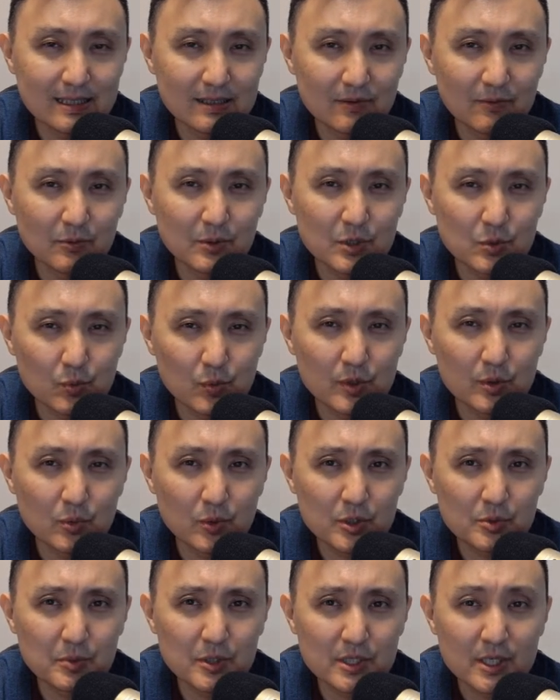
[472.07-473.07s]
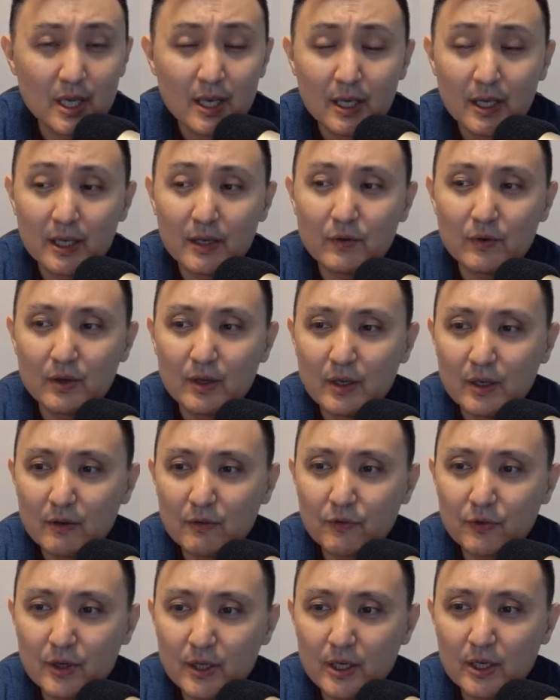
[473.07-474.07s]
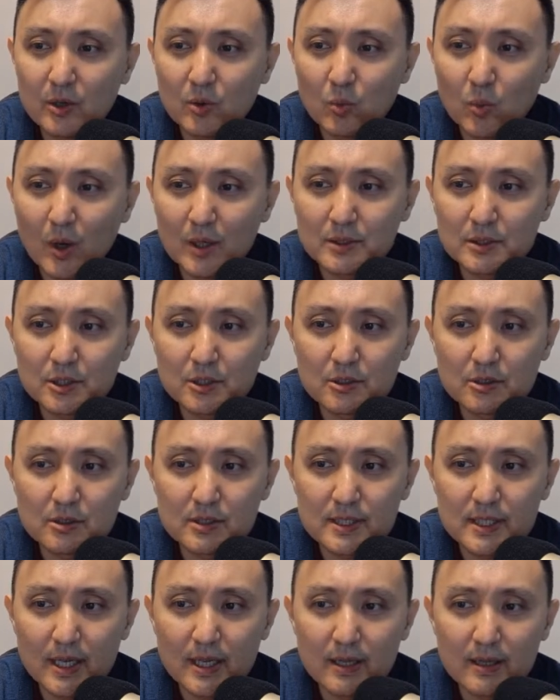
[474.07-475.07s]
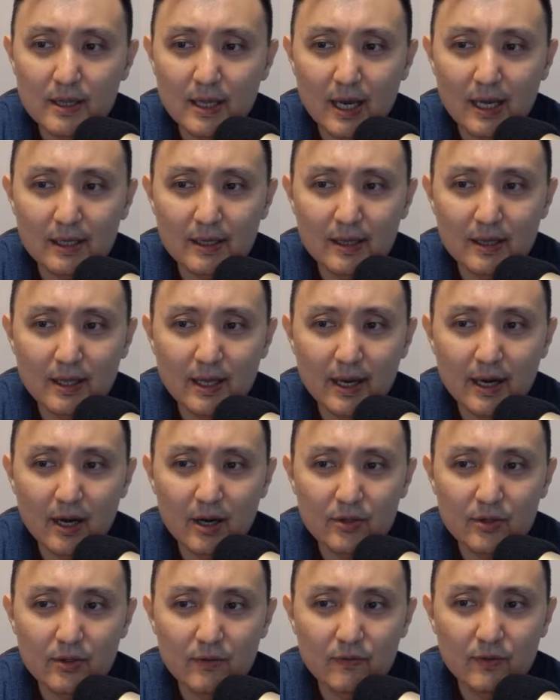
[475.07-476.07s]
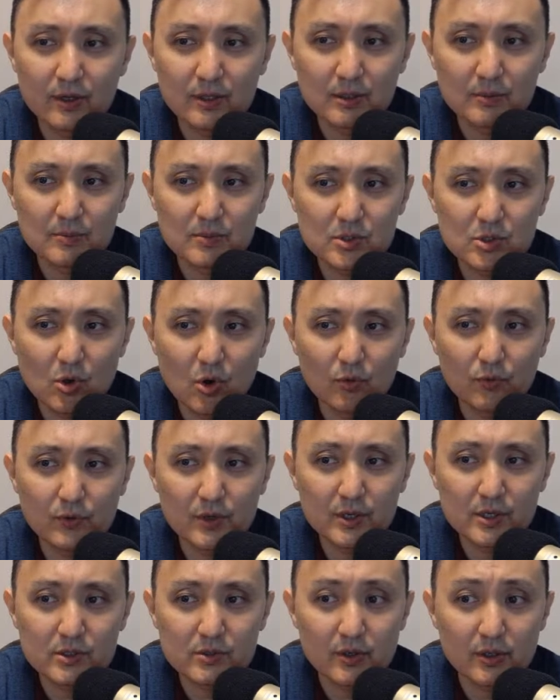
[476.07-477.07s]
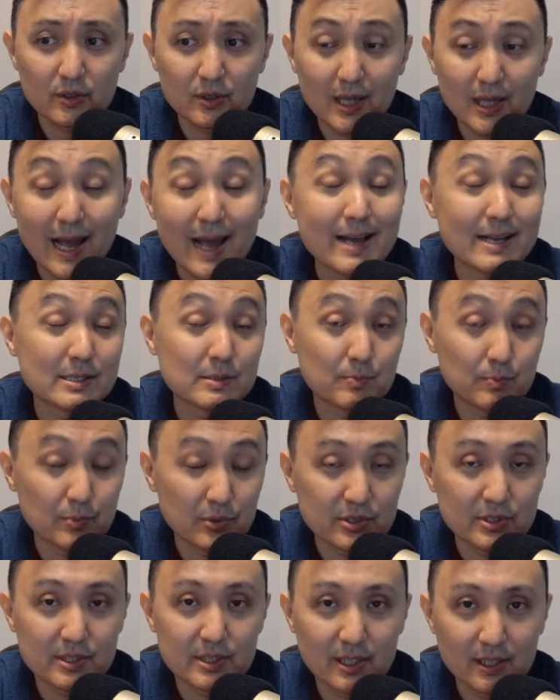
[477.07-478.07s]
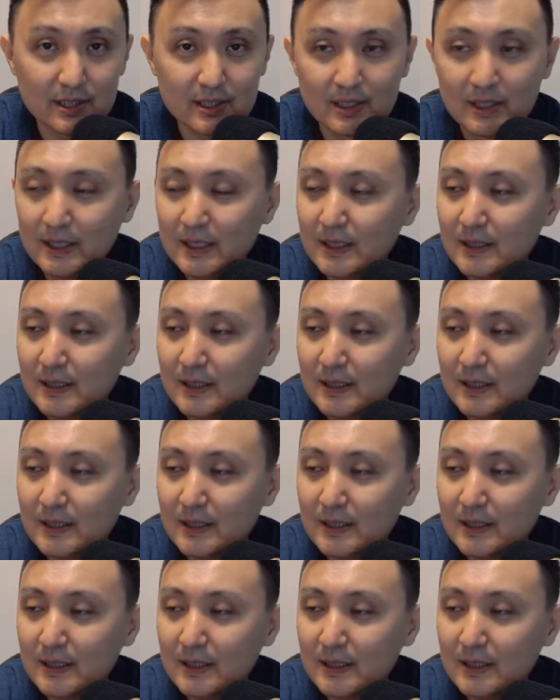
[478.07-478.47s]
which means if he wanted to say that they are the victims of Israel, as President